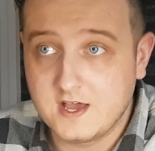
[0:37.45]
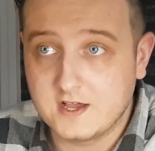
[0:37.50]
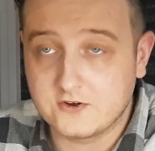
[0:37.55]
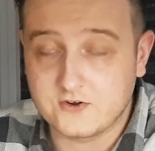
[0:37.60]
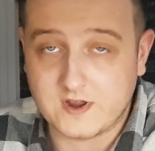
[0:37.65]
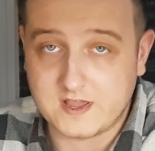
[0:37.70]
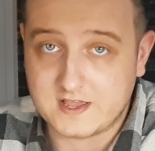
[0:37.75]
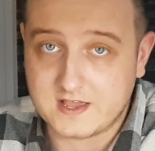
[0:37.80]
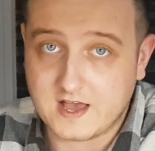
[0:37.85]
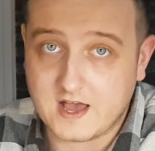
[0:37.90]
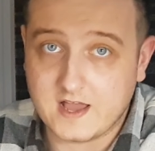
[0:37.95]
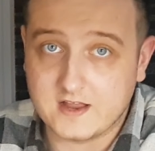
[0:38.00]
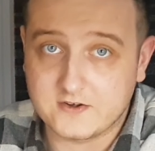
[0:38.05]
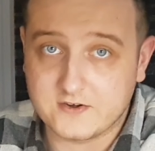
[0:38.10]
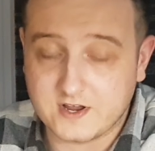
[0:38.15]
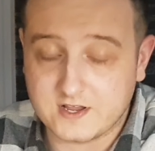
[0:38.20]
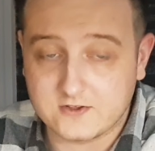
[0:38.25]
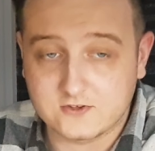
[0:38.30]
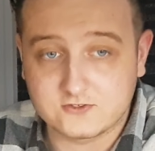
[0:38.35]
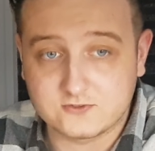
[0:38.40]
Great guy,
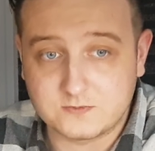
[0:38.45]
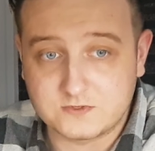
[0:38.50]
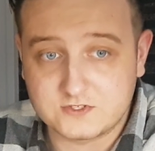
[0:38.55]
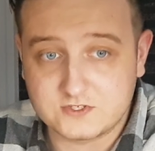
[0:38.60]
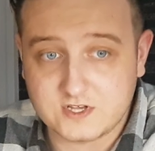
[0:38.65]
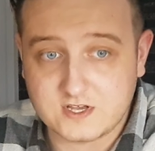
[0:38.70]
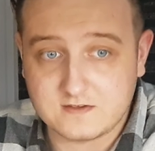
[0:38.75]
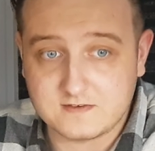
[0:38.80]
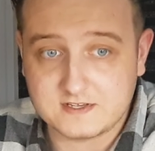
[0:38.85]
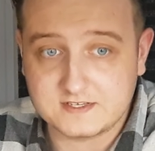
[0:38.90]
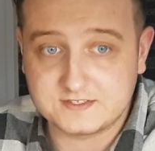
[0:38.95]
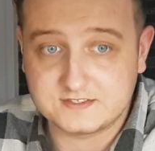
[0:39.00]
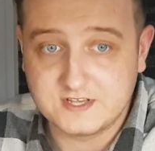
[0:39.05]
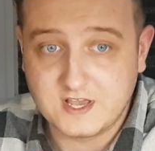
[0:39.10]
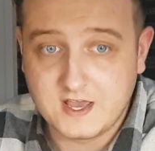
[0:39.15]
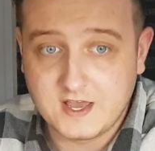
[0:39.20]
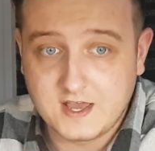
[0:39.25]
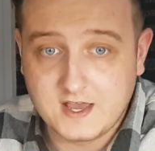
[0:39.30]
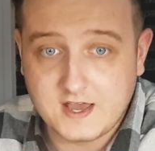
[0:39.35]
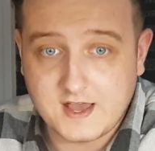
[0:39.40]
great customer service.
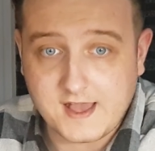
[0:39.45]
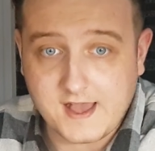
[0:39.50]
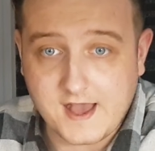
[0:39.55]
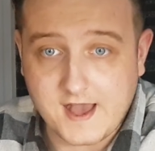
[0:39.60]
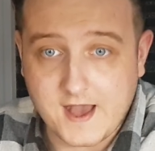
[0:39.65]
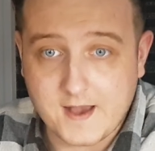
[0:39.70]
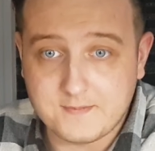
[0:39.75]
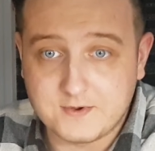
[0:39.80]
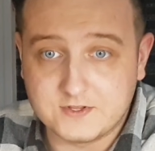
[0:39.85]
But